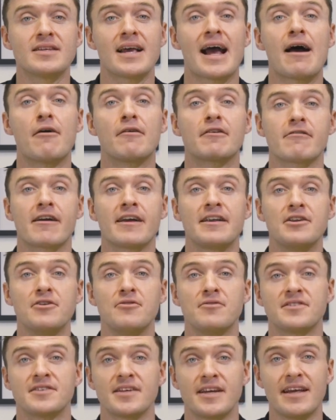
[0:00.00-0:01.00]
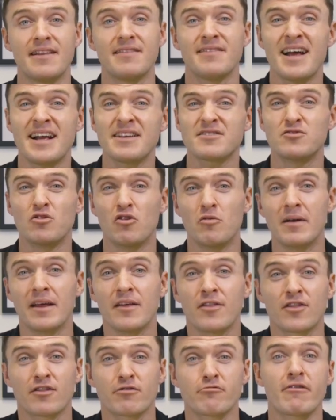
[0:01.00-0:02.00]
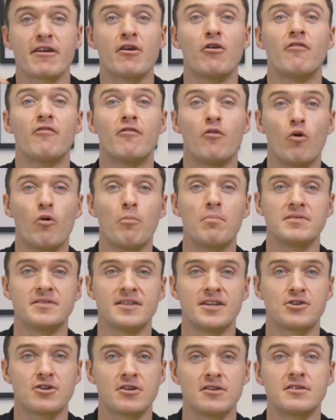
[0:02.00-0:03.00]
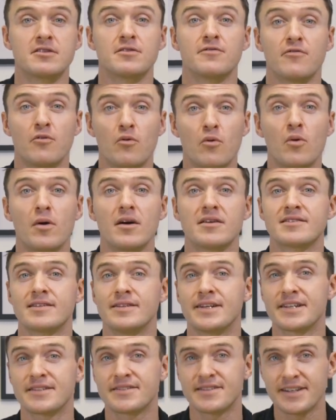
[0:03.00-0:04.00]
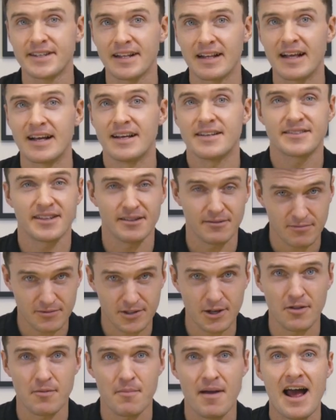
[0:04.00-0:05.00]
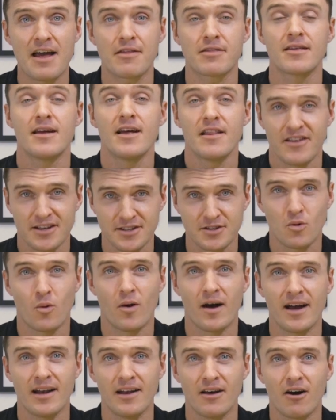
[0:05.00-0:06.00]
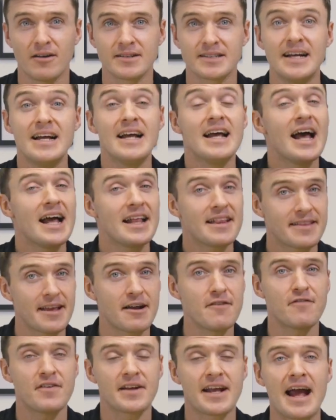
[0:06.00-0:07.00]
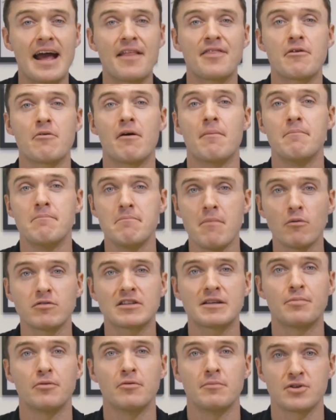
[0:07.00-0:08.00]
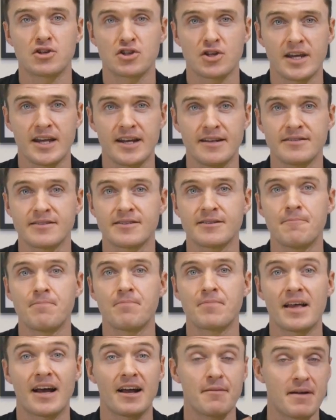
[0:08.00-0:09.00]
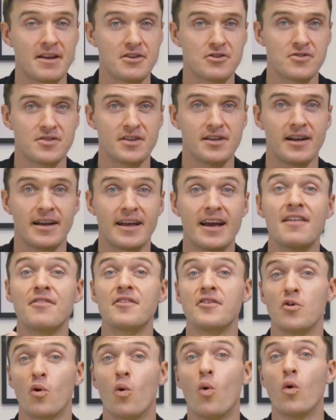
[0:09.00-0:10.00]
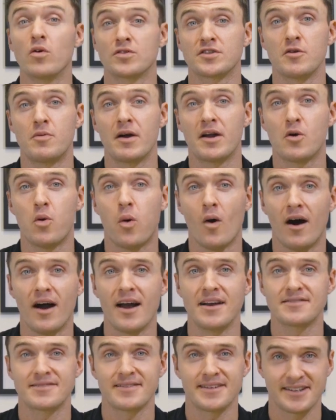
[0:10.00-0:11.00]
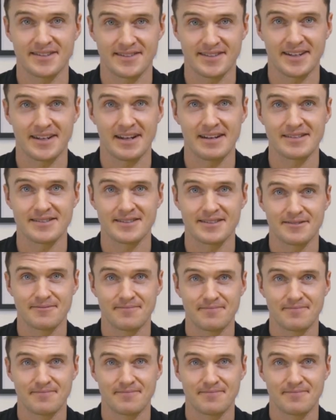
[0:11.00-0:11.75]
tower crane you see, that's normally 3 or 4 positions for a Slinger signaller. So do the math, that's quite a lot. Don't forget there are multiple machines that I mentioned earlier that also require Slinger signallers.